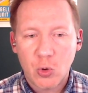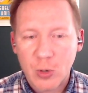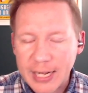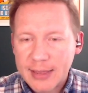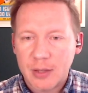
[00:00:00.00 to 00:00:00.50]

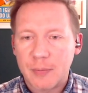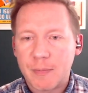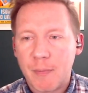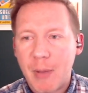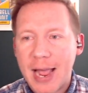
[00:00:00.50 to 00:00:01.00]
get the
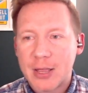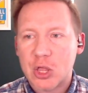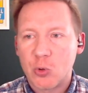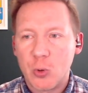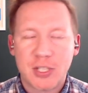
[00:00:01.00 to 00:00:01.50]
bat
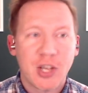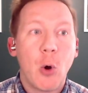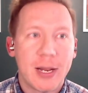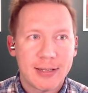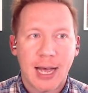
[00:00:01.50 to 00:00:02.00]
through the
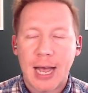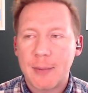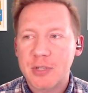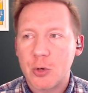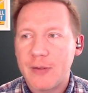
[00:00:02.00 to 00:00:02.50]
zone in
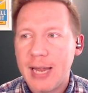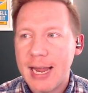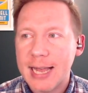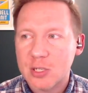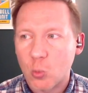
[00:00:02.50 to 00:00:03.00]
time. So he
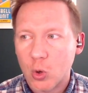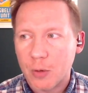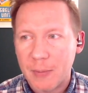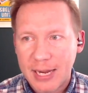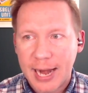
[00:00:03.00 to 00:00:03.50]
has to work
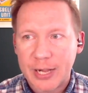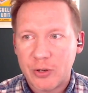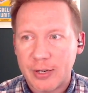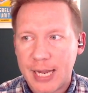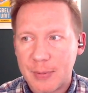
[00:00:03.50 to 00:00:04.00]
mechanically
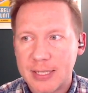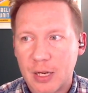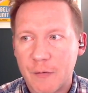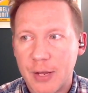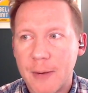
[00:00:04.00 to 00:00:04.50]
on keeping
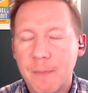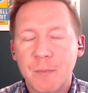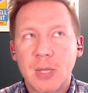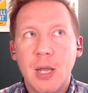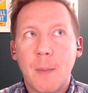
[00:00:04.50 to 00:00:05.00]
stuff in.
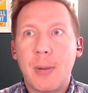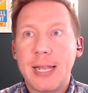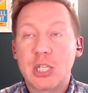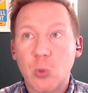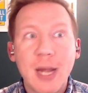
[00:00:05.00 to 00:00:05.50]
But
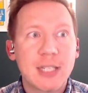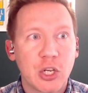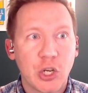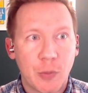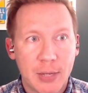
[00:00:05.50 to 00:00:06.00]
he swings at
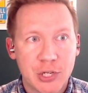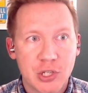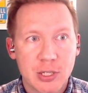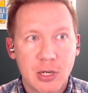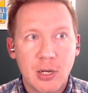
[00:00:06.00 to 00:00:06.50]
good
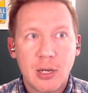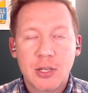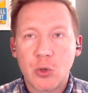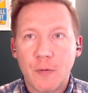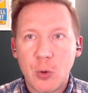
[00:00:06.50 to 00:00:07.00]
pitches.
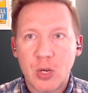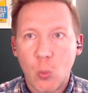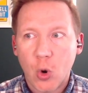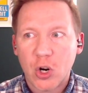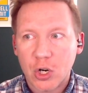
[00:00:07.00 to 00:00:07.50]
So if you can
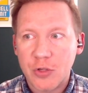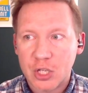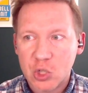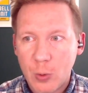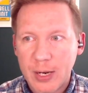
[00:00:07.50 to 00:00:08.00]
work on the
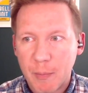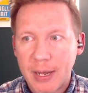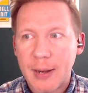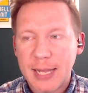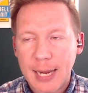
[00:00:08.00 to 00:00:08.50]
swing a
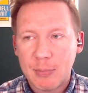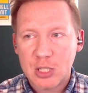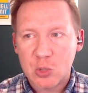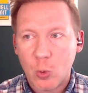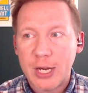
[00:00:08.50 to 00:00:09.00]
bit, keep the
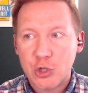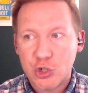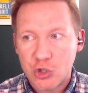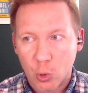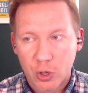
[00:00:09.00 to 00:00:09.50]
swing
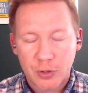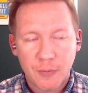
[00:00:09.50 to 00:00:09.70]
short,